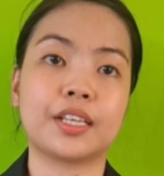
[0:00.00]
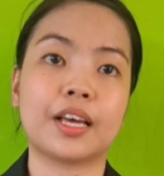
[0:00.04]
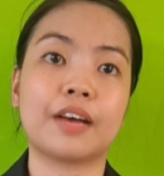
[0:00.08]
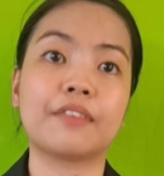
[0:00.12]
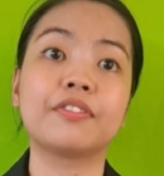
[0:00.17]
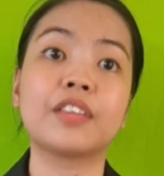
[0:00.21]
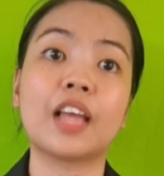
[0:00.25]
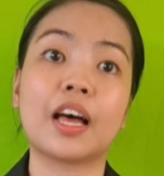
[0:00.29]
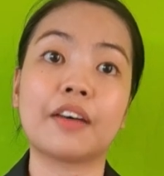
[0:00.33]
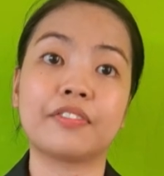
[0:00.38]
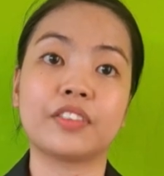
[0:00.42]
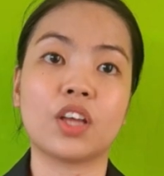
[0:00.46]

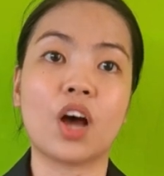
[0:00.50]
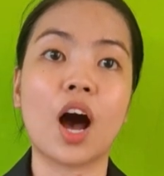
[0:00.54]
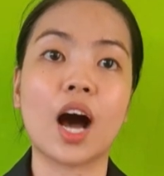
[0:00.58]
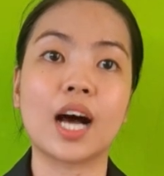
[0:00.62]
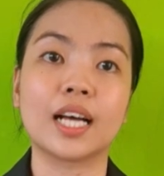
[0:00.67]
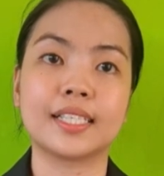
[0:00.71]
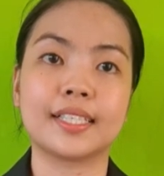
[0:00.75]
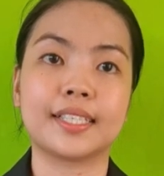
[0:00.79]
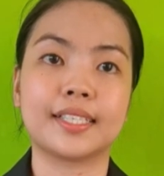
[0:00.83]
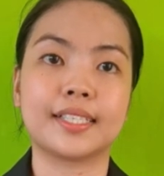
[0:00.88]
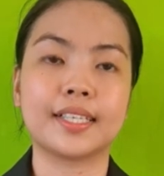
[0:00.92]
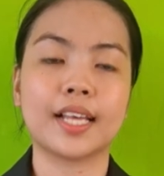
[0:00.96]
have left
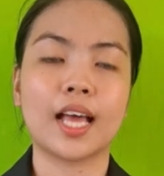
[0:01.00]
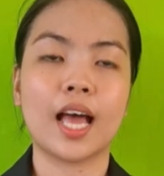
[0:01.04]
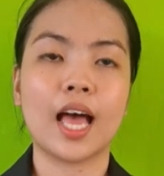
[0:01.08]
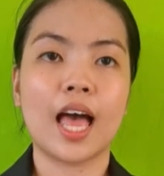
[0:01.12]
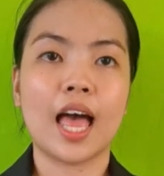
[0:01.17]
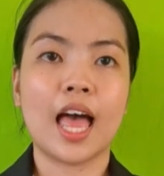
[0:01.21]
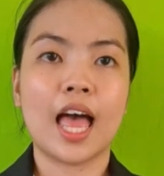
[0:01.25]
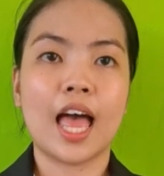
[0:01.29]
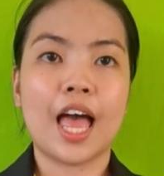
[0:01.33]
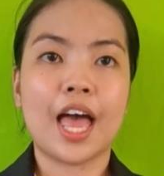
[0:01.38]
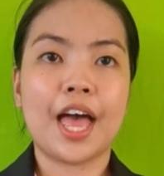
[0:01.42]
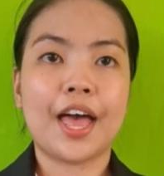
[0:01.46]
us,
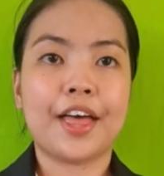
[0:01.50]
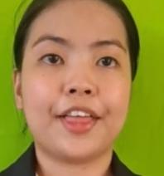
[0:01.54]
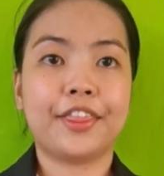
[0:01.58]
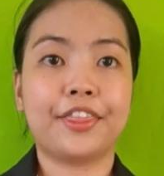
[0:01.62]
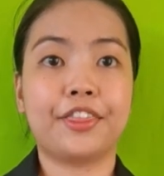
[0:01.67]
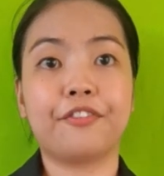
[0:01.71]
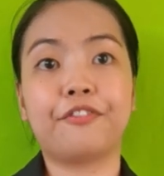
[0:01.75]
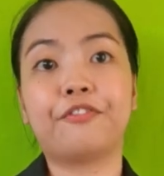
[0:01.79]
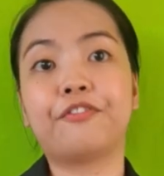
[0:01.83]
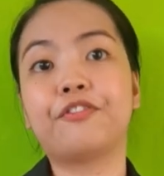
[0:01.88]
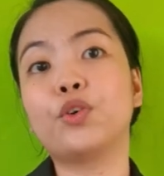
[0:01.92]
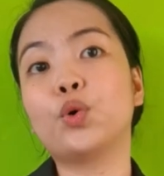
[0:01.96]

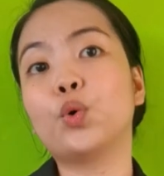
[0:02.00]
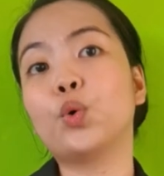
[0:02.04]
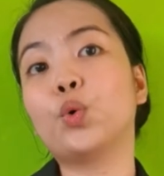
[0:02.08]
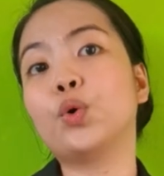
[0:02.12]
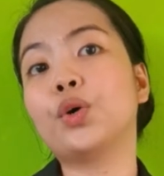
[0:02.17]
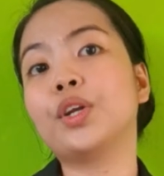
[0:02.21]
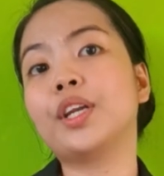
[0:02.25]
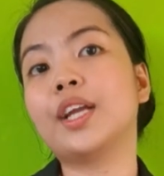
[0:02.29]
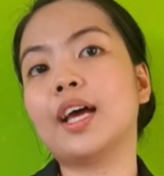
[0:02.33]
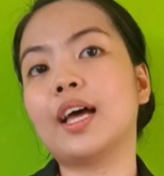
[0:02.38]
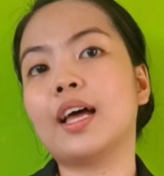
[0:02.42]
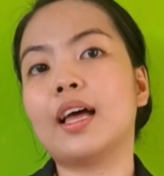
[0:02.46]
the
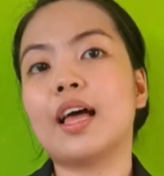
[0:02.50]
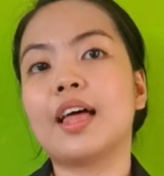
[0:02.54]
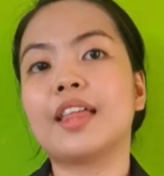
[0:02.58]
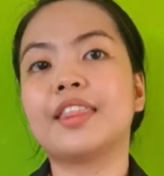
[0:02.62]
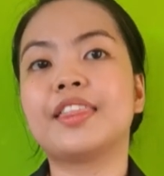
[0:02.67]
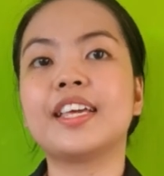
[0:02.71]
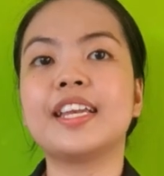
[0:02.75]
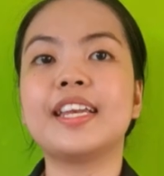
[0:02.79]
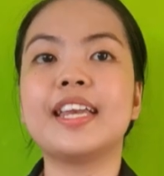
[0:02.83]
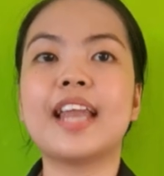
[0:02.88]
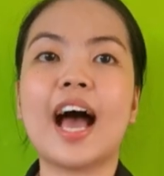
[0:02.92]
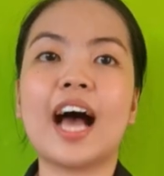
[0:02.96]
food,
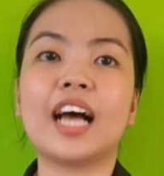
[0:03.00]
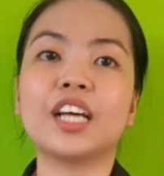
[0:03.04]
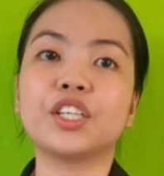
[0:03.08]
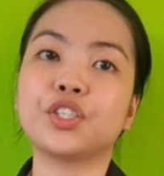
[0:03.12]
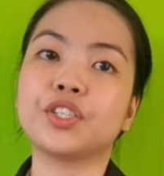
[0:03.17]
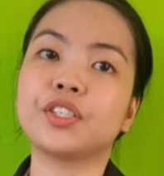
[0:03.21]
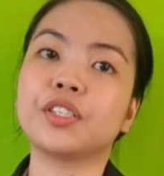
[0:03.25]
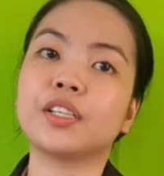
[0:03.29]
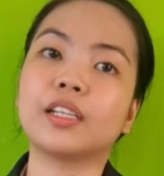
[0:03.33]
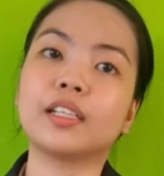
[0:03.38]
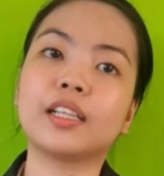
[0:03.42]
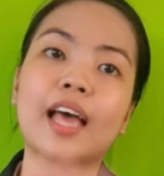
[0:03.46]
the
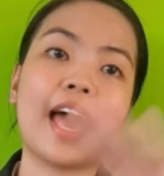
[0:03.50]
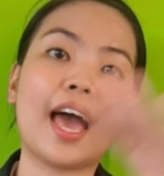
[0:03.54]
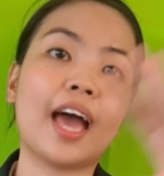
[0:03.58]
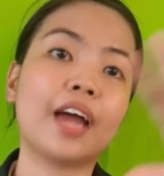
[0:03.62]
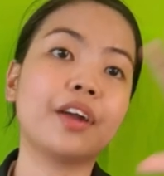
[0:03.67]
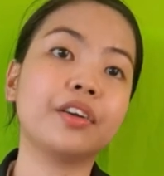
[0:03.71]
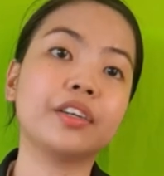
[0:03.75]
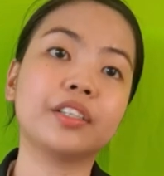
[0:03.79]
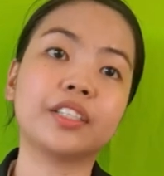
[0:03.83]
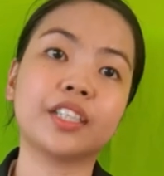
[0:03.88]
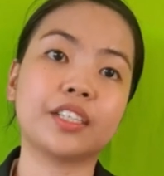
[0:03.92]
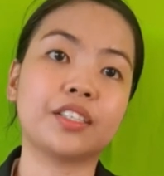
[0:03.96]
national
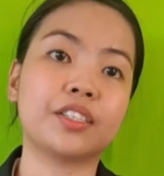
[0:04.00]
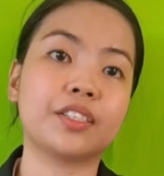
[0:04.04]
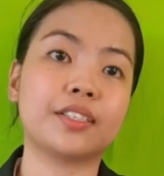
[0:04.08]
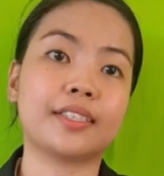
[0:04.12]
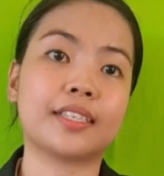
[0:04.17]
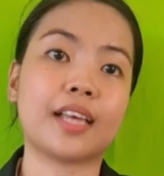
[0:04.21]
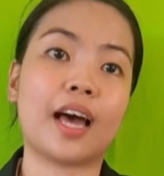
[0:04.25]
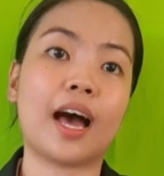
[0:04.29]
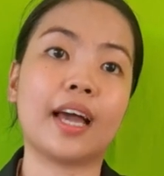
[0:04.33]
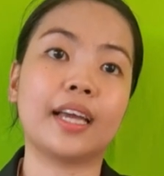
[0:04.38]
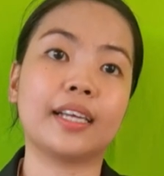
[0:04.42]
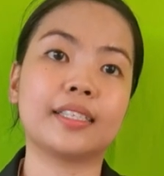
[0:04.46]
heritage
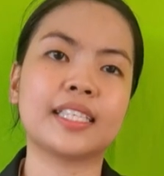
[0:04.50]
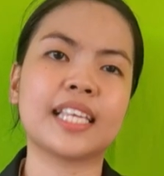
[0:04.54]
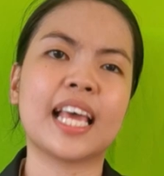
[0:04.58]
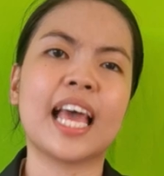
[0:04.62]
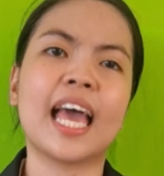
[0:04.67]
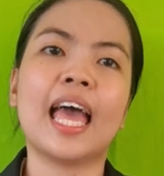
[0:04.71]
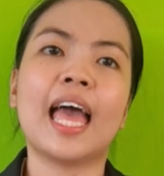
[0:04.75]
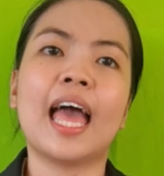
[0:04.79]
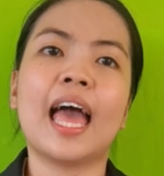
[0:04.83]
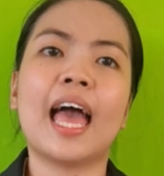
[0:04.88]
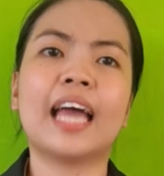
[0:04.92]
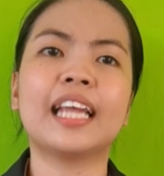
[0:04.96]
sites,
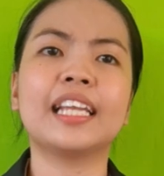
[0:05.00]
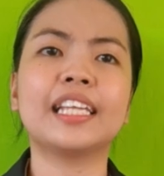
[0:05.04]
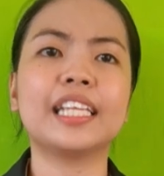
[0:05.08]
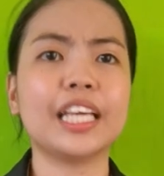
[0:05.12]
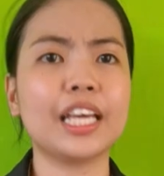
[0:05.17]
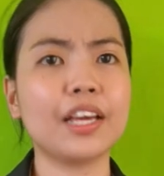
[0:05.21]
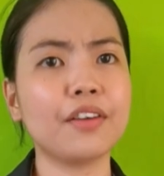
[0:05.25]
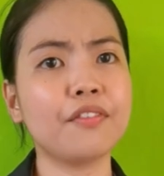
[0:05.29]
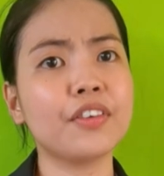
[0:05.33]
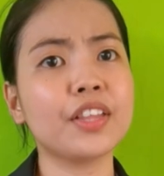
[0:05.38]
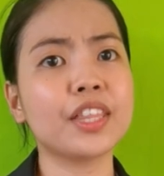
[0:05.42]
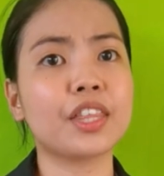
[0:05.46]
and
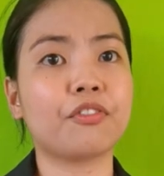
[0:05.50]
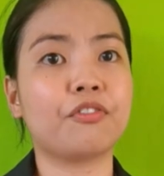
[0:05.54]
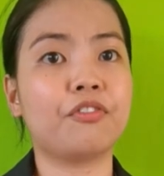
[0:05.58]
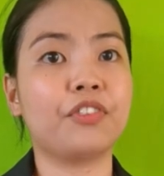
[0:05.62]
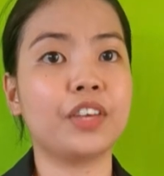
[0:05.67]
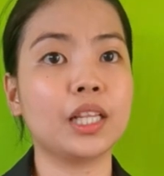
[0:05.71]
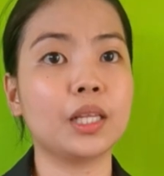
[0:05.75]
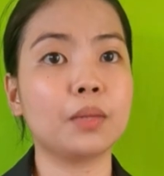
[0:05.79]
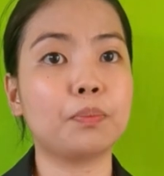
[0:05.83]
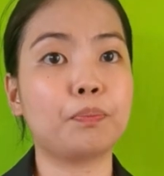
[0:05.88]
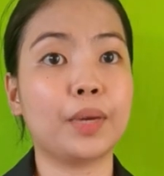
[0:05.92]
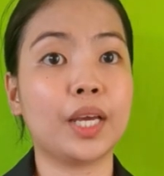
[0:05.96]
even the
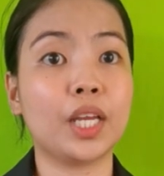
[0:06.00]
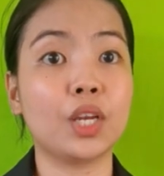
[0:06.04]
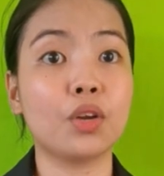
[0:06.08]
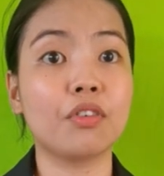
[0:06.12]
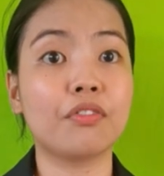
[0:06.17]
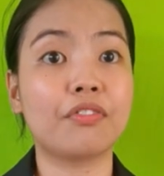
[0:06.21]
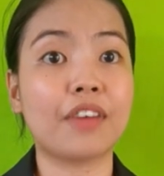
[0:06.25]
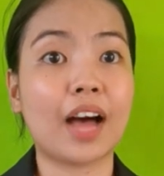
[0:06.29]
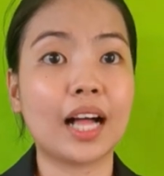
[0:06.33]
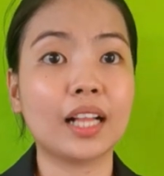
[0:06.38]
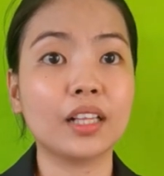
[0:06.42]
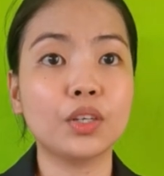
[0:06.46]
Filipino
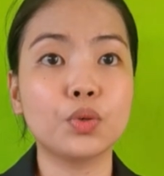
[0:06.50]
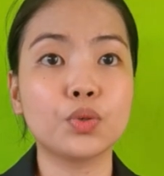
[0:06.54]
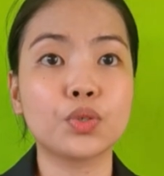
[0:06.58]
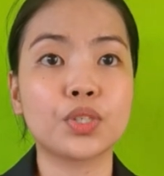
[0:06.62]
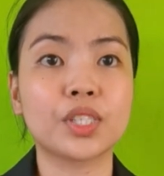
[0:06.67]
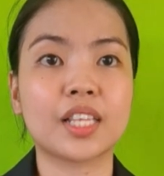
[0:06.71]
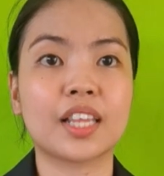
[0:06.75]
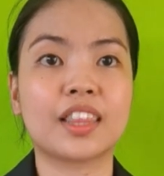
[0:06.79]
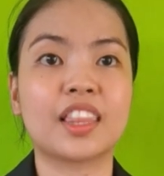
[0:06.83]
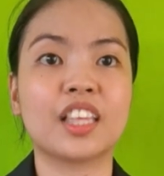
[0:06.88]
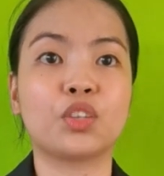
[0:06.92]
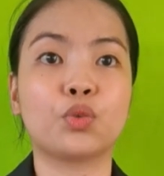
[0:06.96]

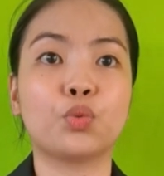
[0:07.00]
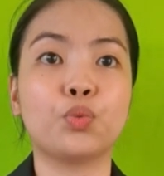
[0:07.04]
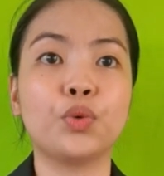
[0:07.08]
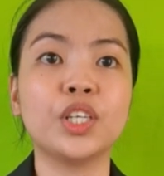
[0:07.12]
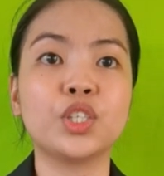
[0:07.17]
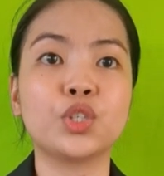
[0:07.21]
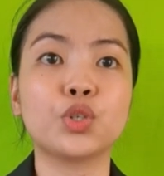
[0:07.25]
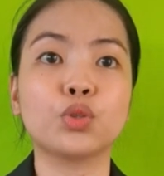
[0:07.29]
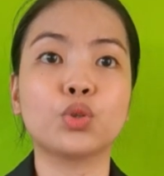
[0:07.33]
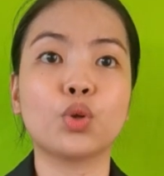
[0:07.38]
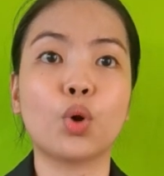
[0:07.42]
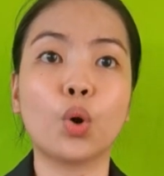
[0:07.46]
values that we
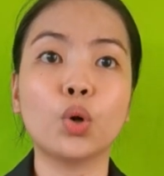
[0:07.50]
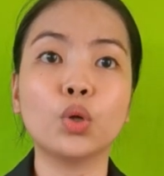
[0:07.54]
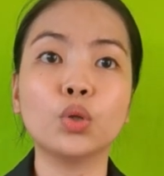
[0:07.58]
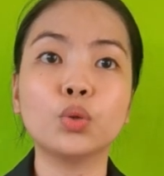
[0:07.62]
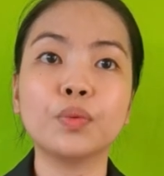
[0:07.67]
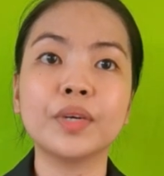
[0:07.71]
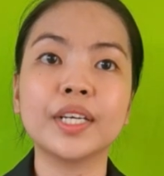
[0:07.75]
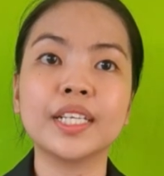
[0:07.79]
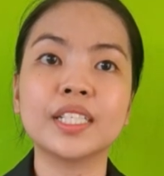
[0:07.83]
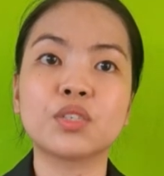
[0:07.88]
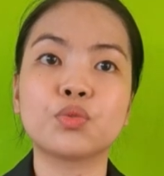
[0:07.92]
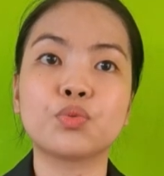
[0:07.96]
should
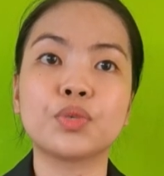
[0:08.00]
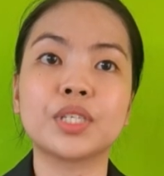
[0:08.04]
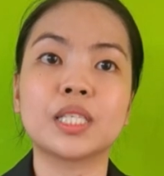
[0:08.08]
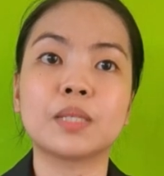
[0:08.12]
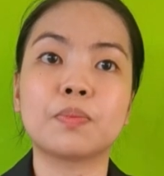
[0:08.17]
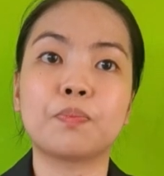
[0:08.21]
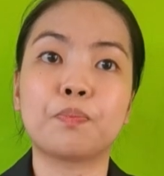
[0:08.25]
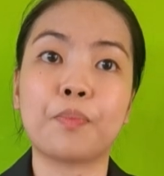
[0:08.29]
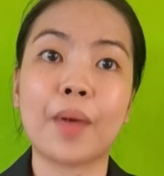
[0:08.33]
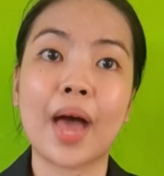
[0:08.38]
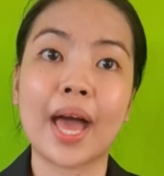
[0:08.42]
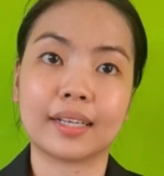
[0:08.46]
always
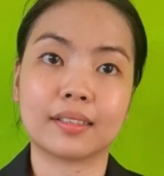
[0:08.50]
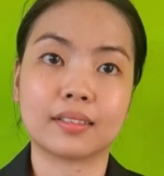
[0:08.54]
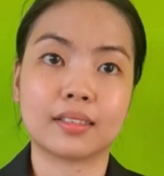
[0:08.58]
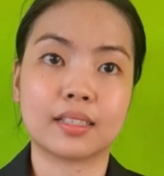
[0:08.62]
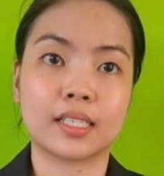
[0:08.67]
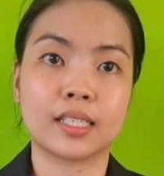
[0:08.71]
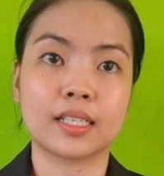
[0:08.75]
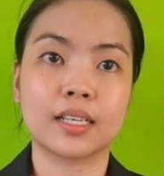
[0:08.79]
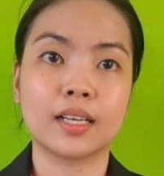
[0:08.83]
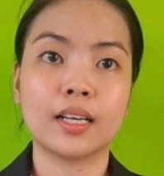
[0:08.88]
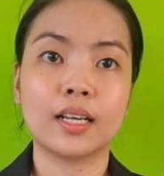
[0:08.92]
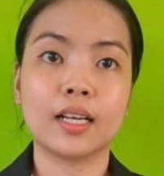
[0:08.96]

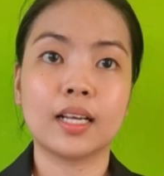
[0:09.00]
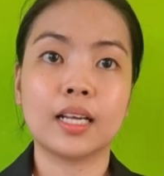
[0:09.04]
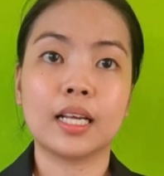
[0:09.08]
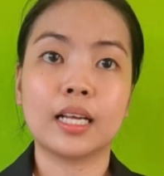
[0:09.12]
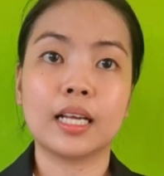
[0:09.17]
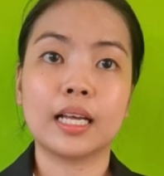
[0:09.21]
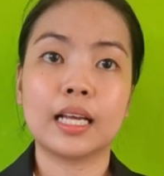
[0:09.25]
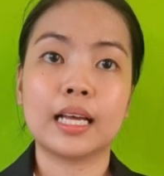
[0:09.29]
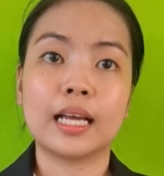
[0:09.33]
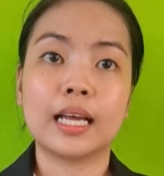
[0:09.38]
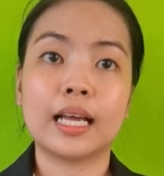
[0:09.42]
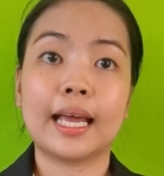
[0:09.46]
respect
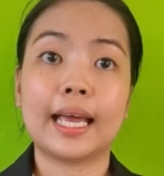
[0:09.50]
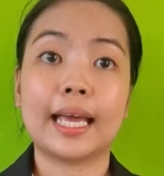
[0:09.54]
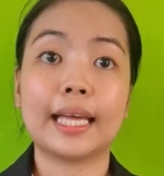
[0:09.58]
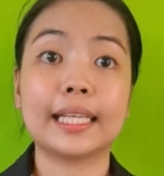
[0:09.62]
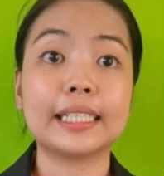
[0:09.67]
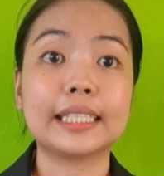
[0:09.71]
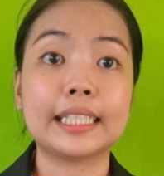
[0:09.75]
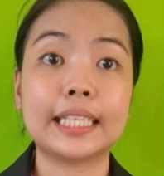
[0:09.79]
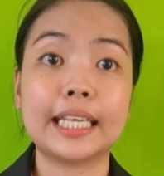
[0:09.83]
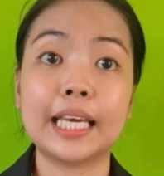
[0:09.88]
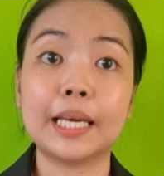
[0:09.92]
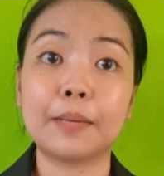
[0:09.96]

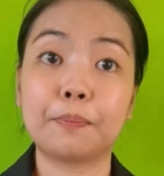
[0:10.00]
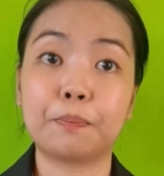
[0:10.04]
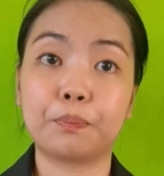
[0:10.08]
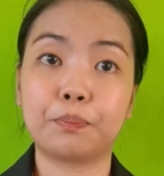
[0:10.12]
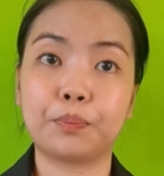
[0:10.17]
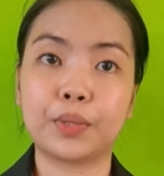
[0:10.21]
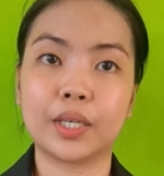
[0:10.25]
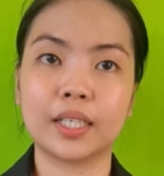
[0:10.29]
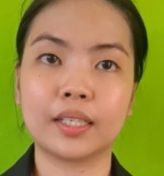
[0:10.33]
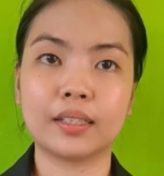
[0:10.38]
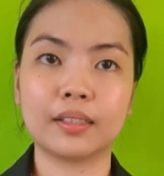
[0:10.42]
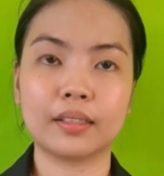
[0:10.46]
and keep.